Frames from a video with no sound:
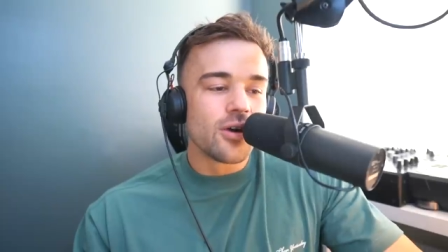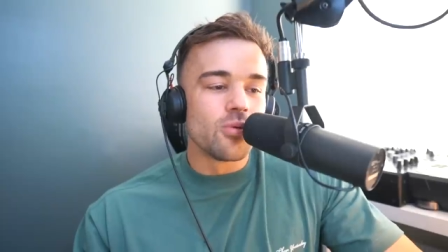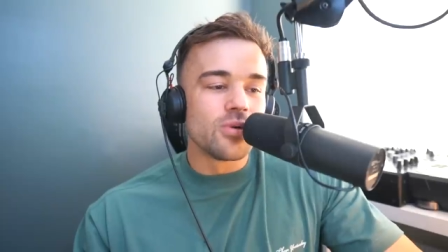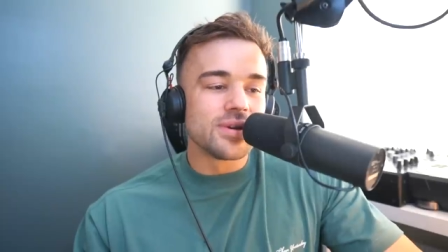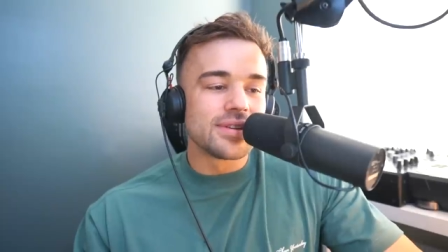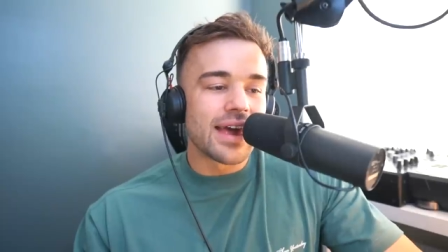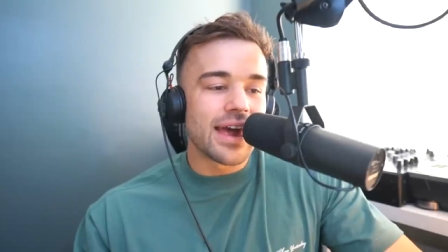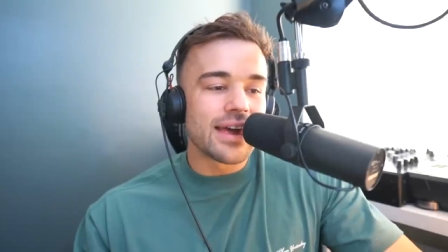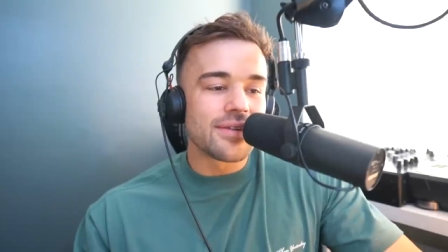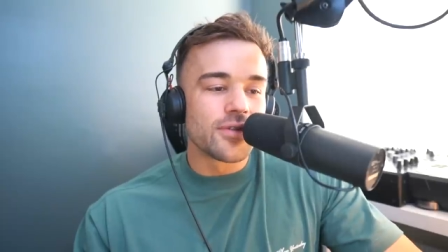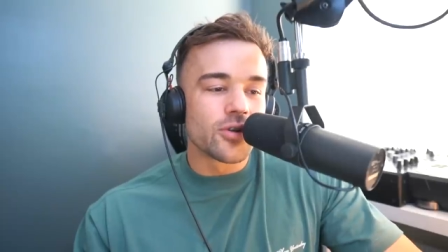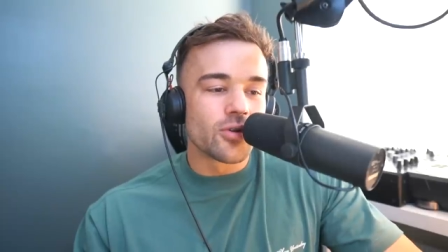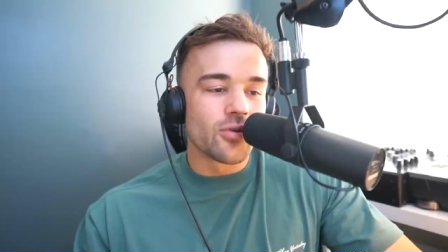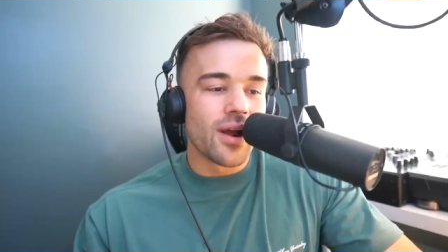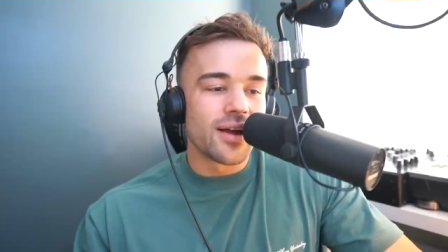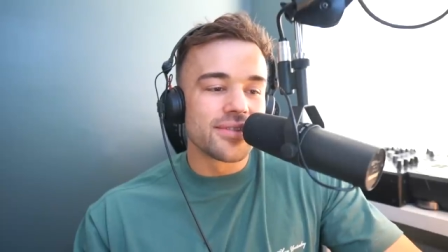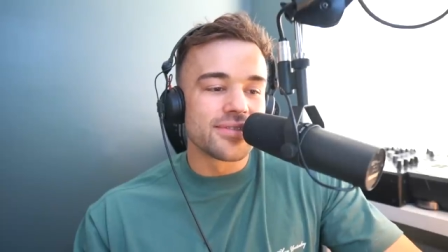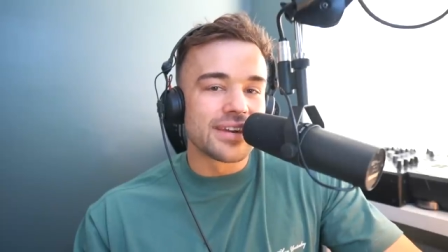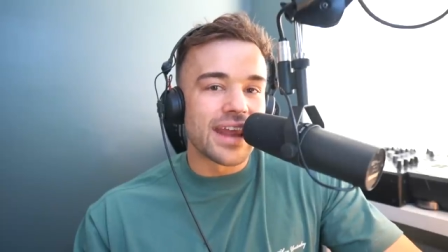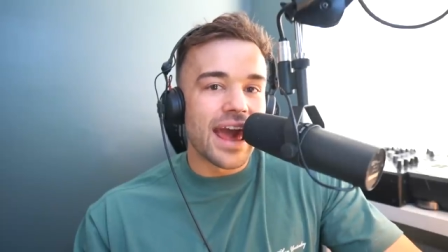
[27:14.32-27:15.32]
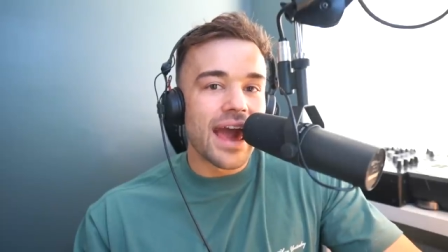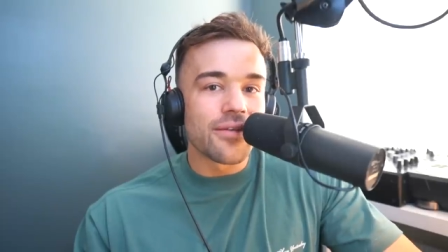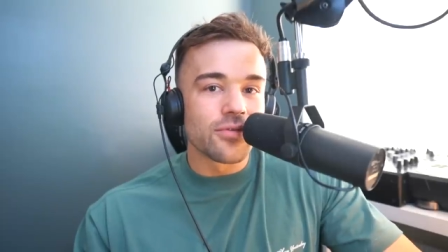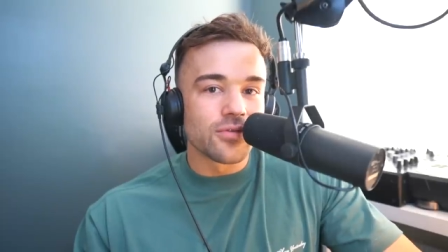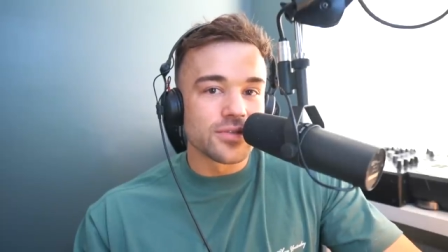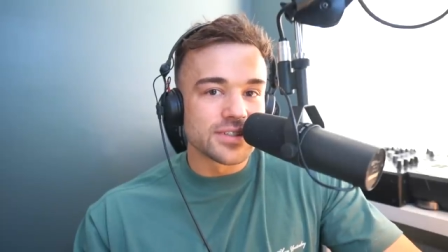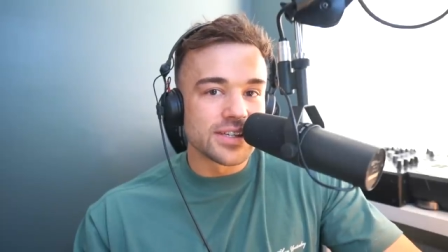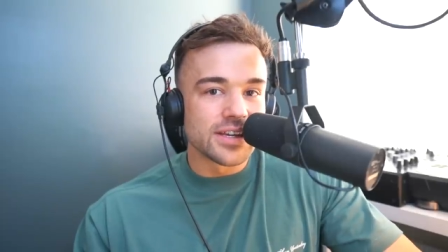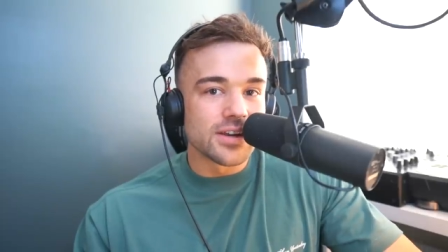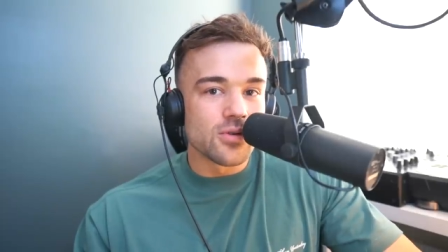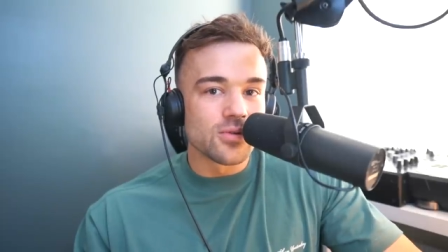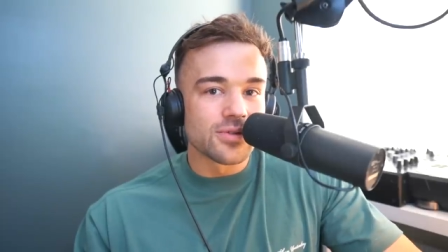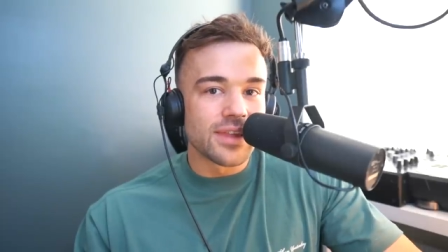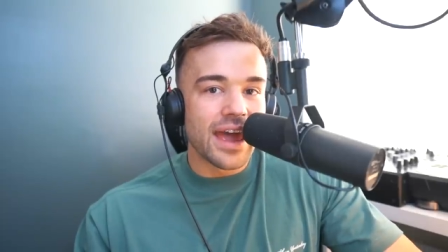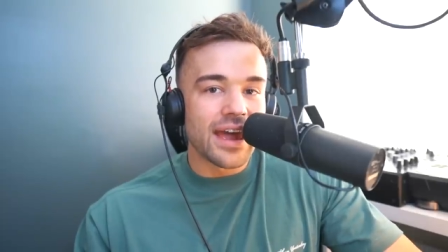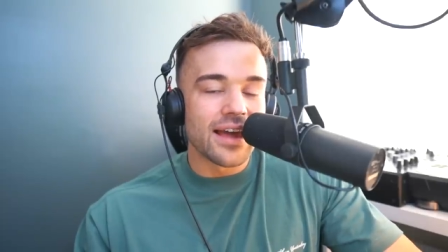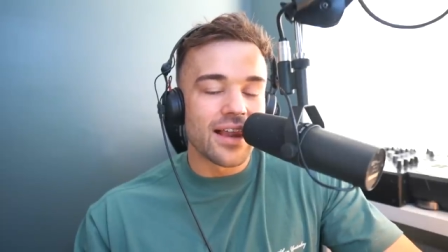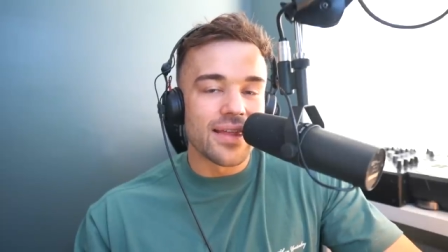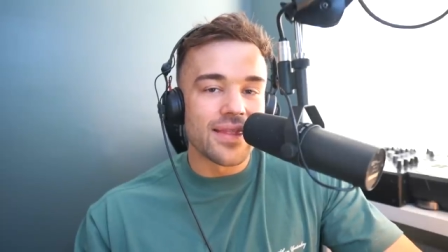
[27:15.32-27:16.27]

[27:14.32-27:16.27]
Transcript: we take for granted every single day.